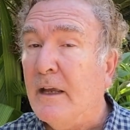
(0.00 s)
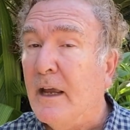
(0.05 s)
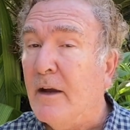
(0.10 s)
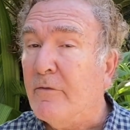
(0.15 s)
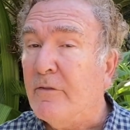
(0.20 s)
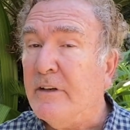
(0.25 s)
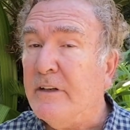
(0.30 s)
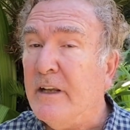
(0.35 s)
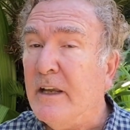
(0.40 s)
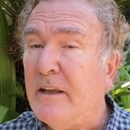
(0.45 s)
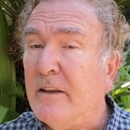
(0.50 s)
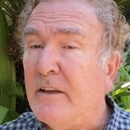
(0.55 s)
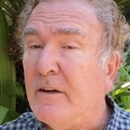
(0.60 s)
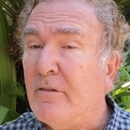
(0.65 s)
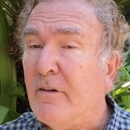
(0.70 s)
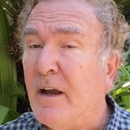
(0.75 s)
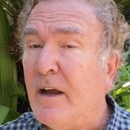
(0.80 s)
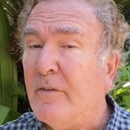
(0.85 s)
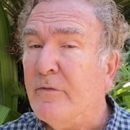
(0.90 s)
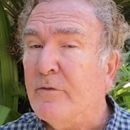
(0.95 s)
Every day
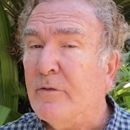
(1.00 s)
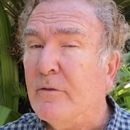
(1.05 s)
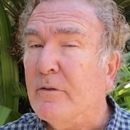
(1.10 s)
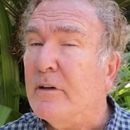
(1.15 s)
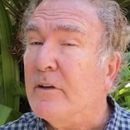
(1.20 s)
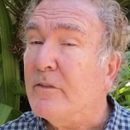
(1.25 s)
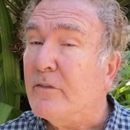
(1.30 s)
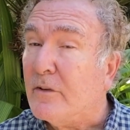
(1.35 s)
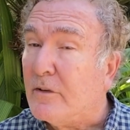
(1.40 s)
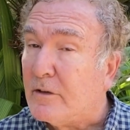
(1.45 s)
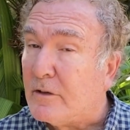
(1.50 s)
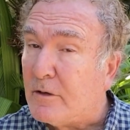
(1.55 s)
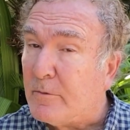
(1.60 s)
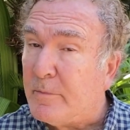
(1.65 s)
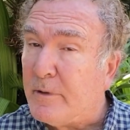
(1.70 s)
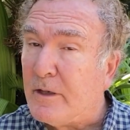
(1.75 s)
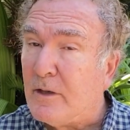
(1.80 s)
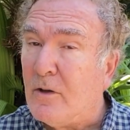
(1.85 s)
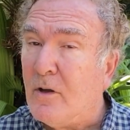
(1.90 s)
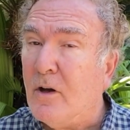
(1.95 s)
thereafter is a little
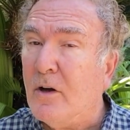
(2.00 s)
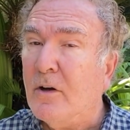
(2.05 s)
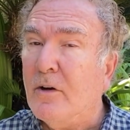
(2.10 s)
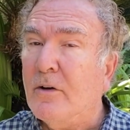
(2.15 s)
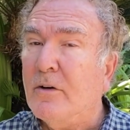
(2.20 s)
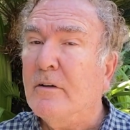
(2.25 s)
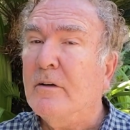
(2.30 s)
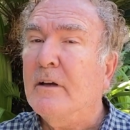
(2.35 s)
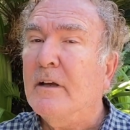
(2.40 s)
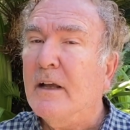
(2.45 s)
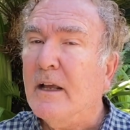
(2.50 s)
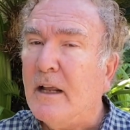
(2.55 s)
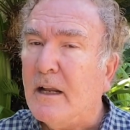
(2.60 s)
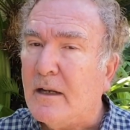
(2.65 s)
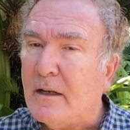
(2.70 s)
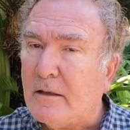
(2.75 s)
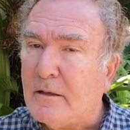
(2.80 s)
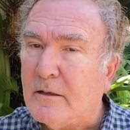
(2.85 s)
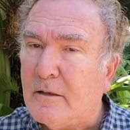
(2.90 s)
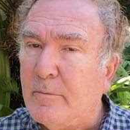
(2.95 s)
bit longer
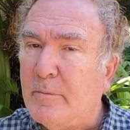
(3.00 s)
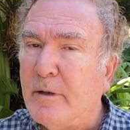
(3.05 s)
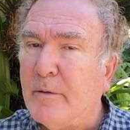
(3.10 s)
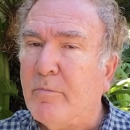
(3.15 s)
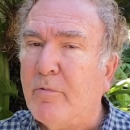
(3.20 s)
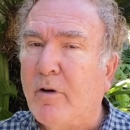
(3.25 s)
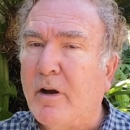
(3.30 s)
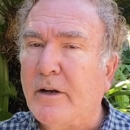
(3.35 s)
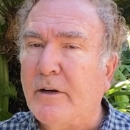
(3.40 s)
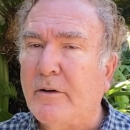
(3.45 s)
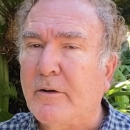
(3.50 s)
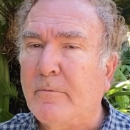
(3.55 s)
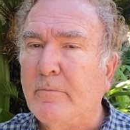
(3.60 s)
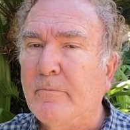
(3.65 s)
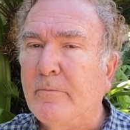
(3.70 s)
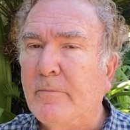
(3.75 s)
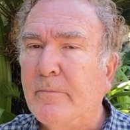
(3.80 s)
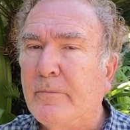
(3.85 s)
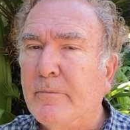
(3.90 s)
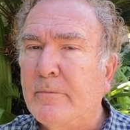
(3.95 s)
and a little bit brighter.
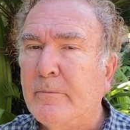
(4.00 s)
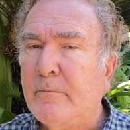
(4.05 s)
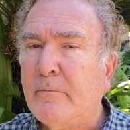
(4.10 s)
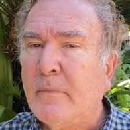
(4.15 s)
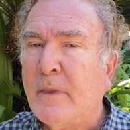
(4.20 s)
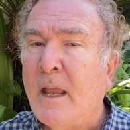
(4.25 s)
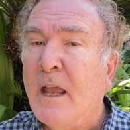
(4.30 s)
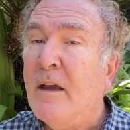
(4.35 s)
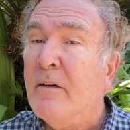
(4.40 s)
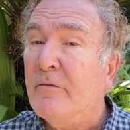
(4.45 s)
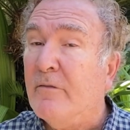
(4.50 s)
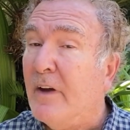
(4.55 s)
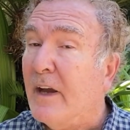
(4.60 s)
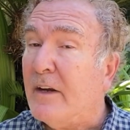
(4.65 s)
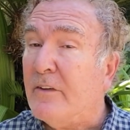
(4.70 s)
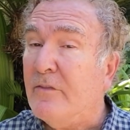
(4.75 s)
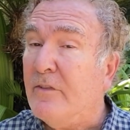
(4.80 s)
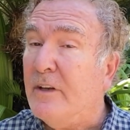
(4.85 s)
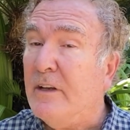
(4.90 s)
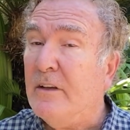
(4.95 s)

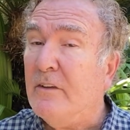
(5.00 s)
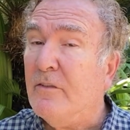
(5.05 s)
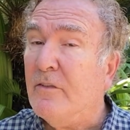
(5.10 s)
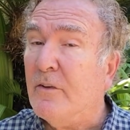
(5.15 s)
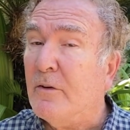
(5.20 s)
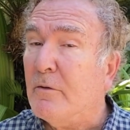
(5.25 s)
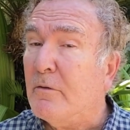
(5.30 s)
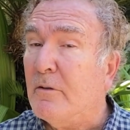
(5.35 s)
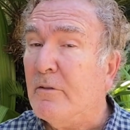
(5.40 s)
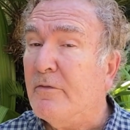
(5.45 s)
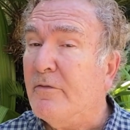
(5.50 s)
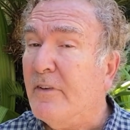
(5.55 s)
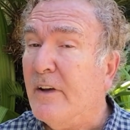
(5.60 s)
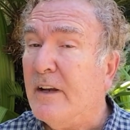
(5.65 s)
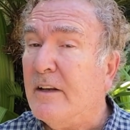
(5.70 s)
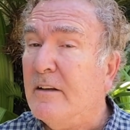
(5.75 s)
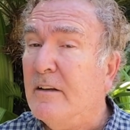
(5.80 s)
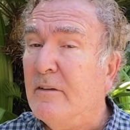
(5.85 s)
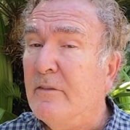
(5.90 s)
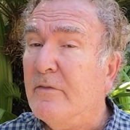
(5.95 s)
Vaccines that are
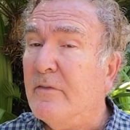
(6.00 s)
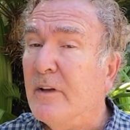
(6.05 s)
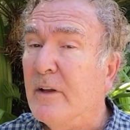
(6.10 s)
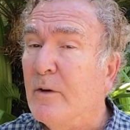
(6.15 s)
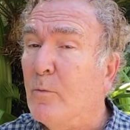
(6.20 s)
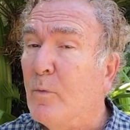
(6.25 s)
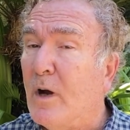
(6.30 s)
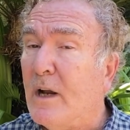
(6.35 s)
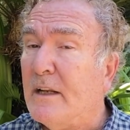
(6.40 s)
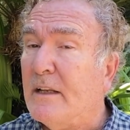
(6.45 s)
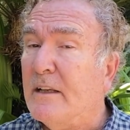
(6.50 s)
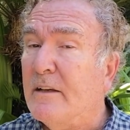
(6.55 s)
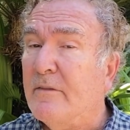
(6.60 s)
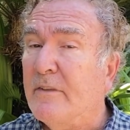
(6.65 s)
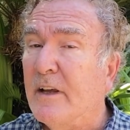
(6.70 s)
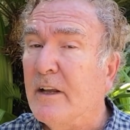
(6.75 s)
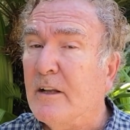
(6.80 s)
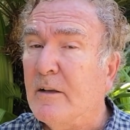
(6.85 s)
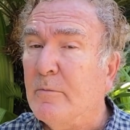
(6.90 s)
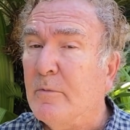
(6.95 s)
effective and widely
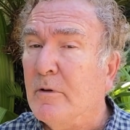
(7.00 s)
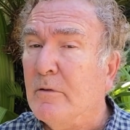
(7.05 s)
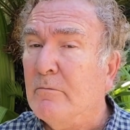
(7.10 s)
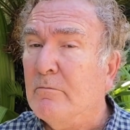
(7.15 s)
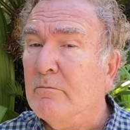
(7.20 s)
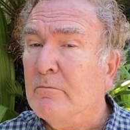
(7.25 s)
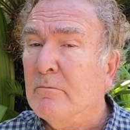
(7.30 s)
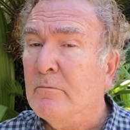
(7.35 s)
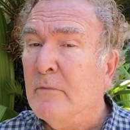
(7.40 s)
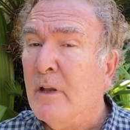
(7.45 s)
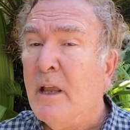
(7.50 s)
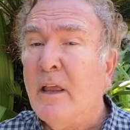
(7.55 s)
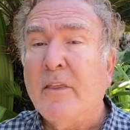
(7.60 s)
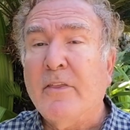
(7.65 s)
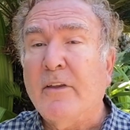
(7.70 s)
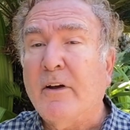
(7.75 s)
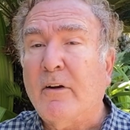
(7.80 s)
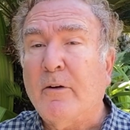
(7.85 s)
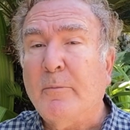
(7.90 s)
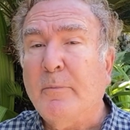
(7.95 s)
available,
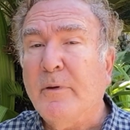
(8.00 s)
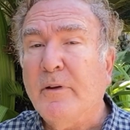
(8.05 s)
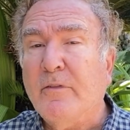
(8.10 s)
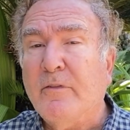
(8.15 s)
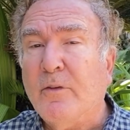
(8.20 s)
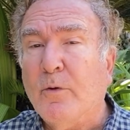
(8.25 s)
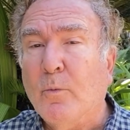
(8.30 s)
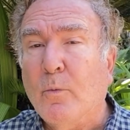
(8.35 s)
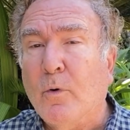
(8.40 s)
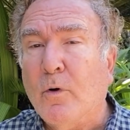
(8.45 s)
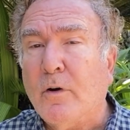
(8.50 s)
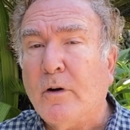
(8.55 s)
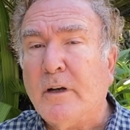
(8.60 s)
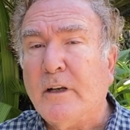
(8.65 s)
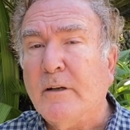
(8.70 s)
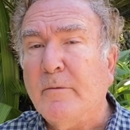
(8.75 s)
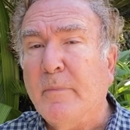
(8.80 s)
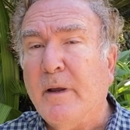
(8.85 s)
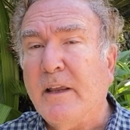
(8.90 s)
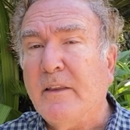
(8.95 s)
therapies that
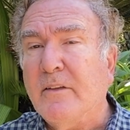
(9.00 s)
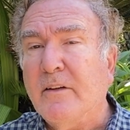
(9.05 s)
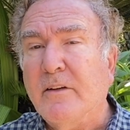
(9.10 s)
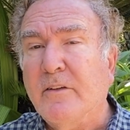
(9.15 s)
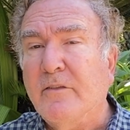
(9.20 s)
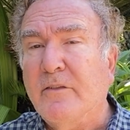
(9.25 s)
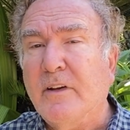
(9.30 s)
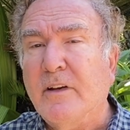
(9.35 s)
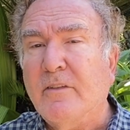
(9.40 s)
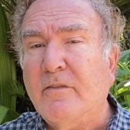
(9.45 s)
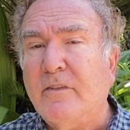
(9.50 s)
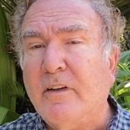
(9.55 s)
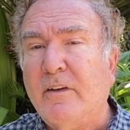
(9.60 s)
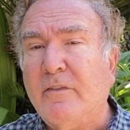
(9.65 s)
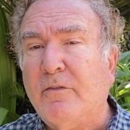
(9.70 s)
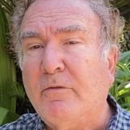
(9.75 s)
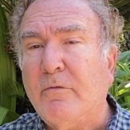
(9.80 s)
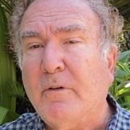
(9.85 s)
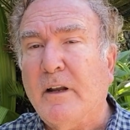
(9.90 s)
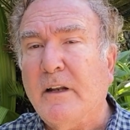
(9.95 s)
work and make the disease
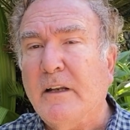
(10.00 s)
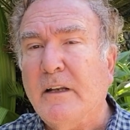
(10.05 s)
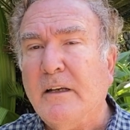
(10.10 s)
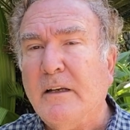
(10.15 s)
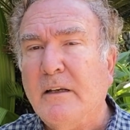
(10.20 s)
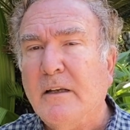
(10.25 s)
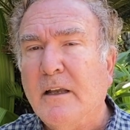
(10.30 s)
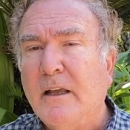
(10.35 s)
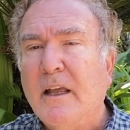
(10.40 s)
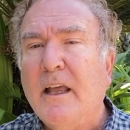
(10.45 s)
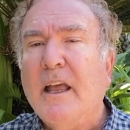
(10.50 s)
less threatening.